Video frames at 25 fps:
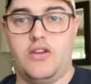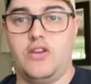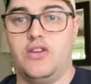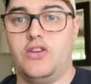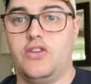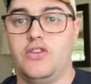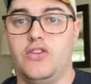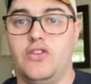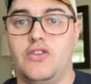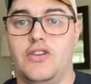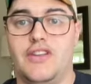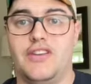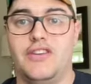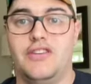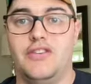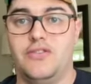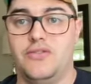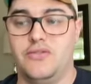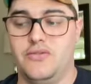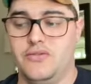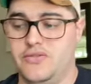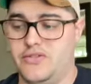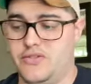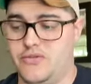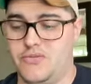You can
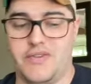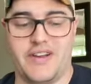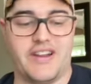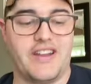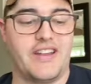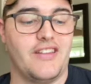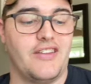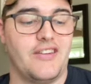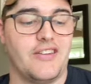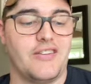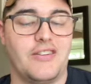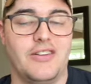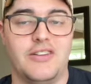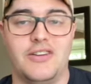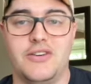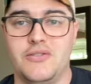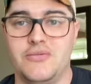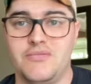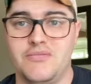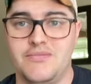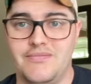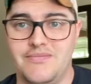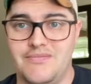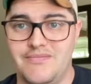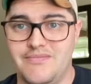use regular glue,
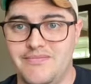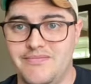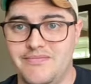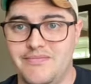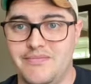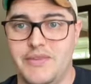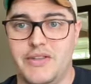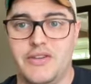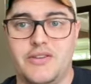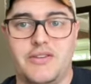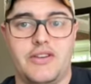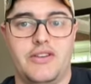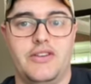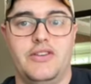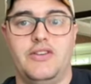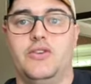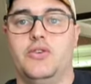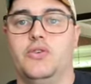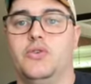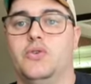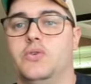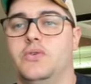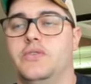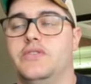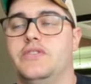you can
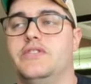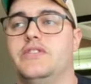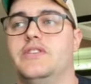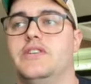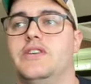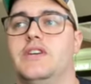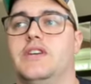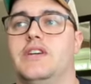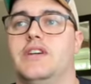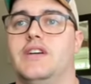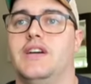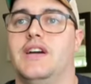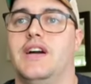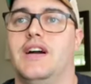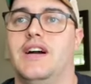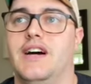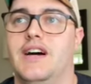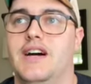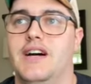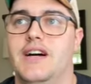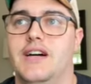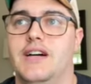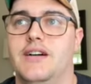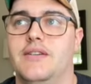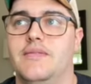use
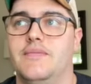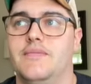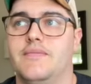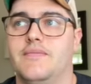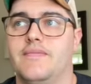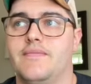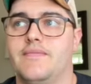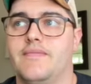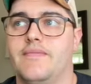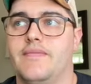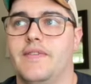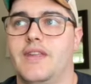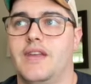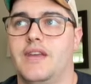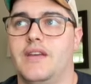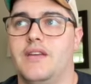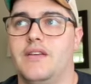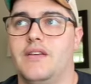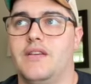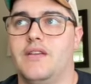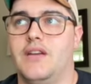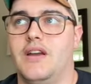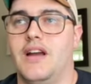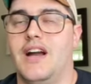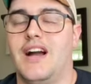
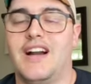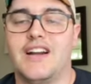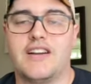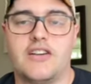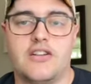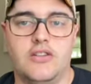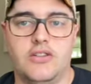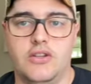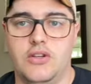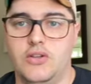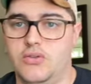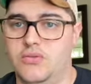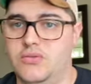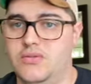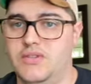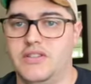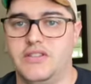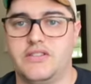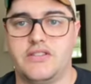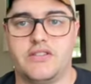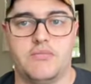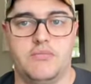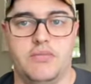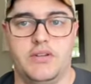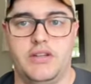hot glue. It's
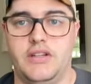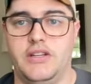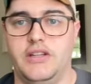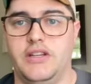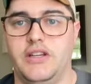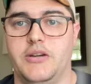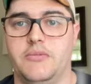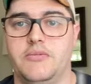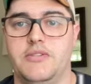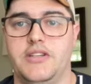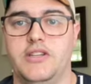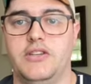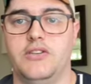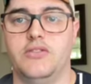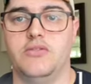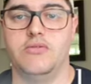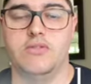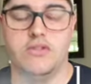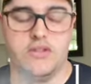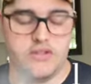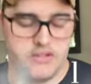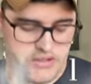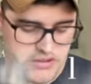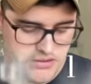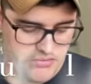completely up to you.
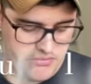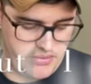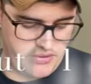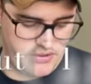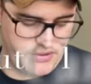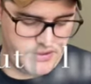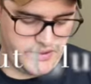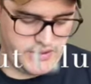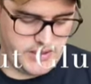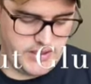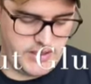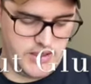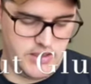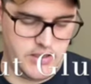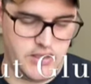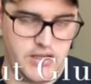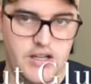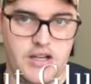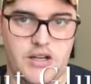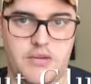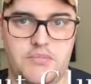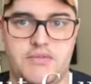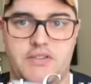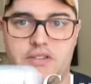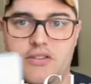It's completely
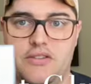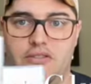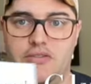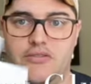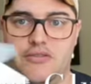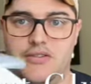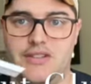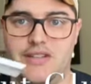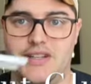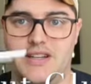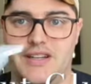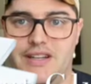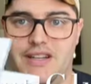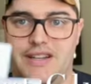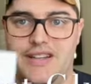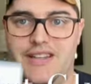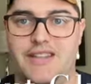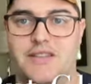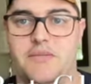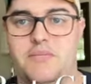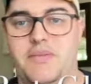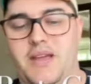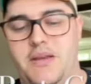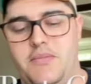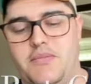up to
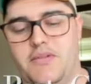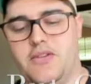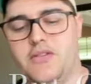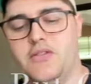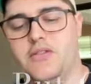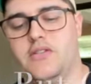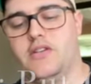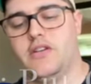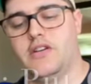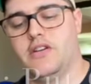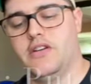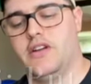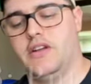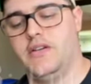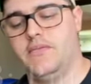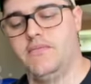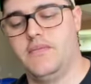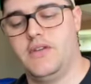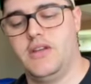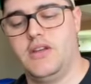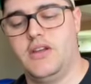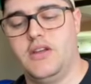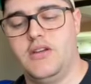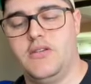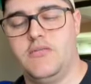the paper, all right?
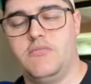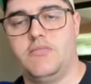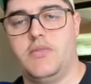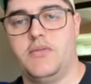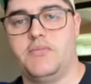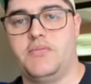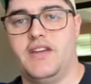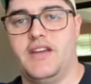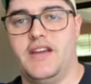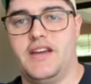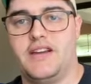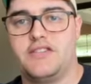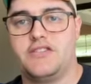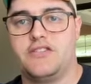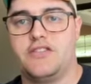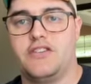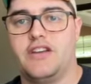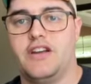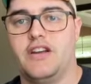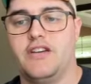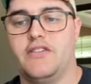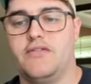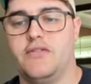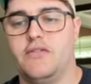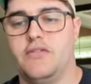But be extra
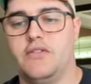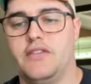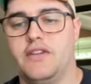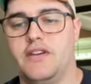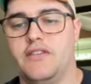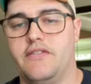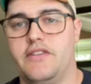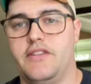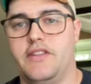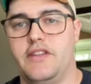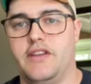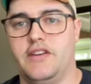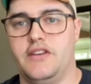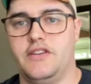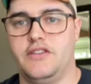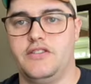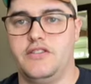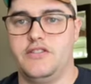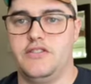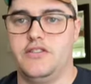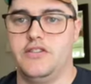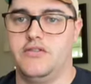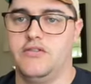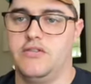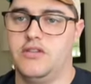careful with everything that you
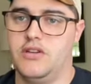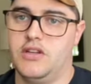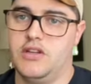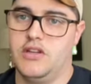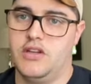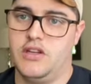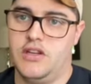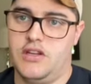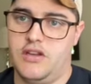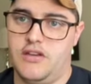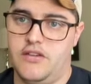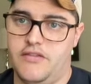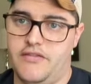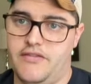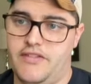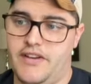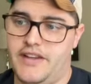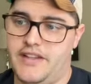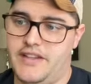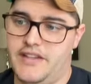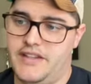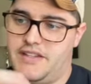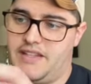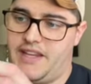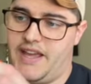do.
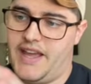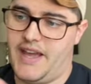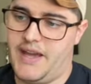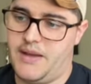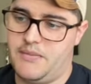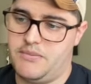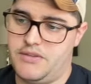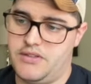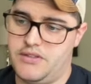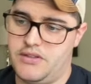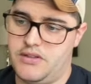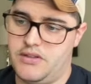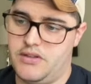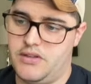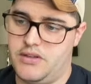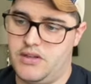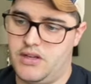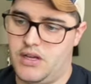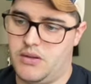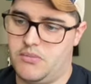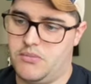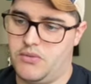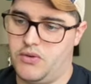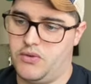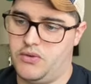Find the tabs.
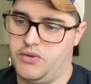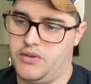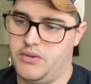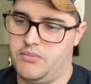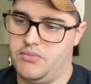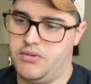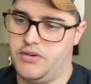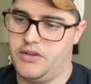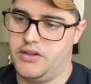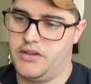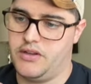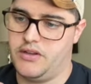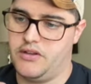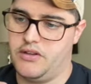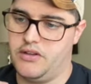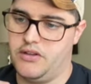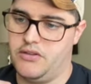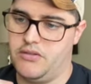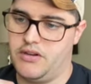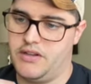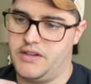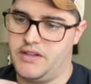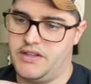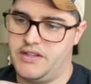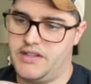I'm only putting glue
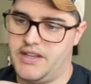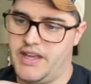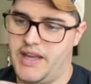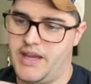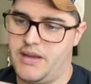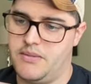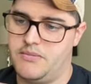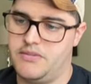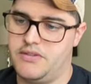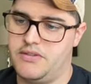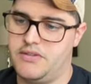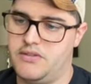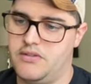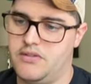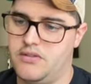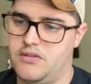on the tabs.